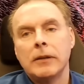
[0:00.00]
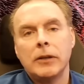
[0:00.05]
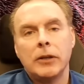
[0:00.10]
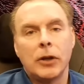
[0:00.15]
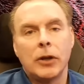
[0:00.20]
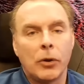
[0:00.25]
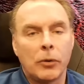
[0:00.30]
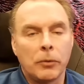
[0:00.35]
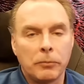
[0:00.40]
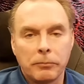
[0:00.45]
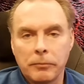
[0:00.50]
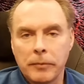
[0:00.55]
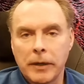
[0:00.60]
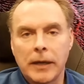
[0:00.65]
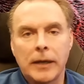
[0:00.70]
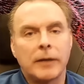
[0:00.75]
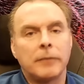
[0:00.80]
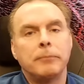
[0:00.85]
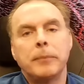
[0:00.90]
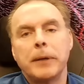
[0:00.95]

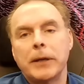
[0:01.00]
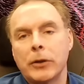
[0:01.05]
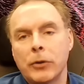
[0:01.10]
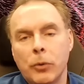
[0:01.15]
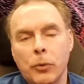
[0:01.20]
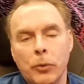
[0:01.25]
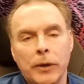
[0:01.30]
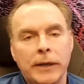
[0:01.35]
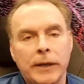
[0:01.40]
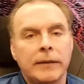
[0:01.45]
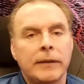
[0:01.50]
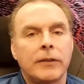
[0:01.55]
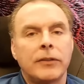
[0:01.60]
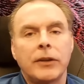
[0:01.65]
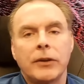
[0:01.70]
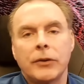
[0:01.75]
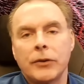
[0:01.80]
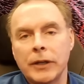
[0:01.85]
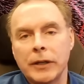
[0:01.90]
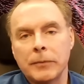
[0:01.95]
Bitcoin,
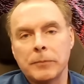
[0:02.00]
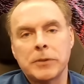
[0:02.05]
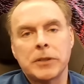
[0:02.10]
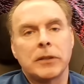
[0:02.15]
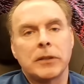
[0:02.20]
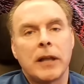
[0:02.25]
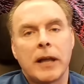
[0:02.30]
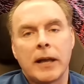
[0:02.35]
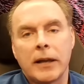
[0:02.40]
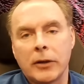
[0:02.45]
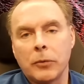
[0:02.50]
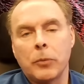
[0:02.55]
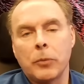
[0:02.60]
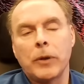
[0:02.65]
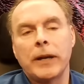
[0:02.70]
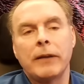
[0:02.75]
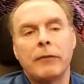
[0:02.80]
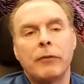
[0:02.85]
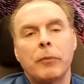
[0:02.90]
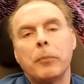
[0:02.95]
Ethereum, Solana,
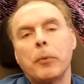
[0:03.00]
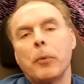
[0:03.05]
whatever.